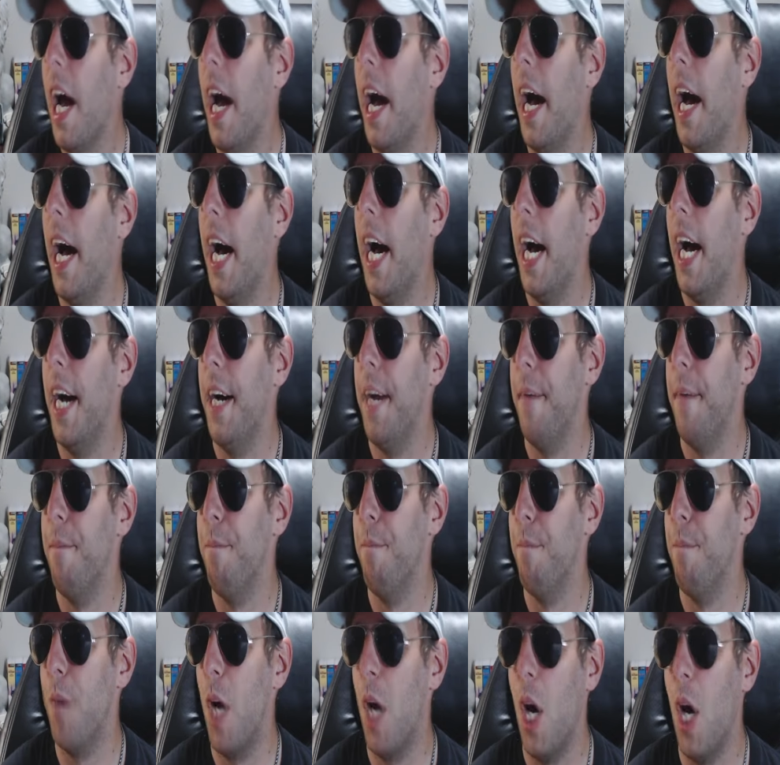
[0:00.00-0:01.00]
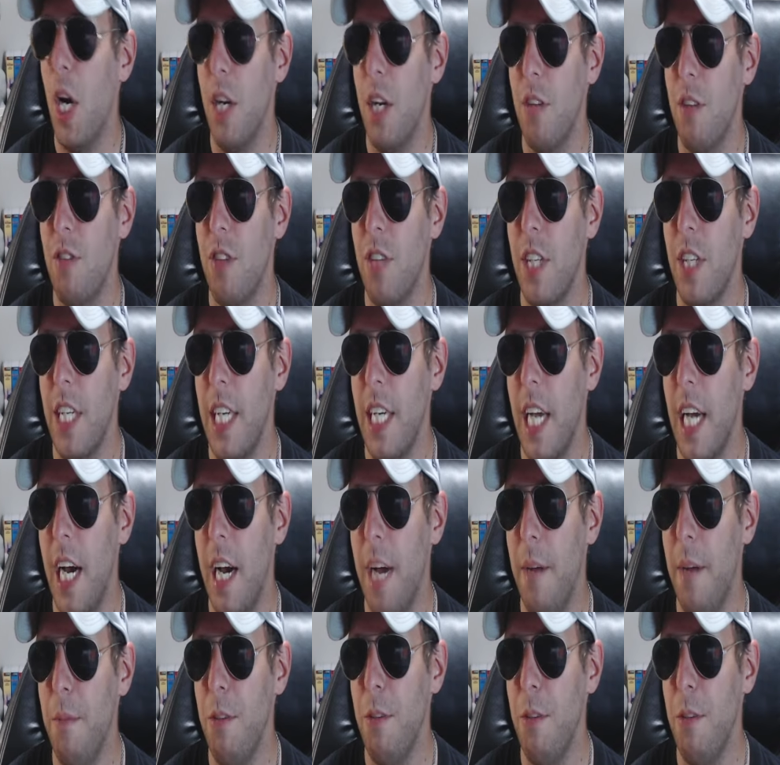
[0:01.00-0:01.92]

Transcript: Honestly, I'm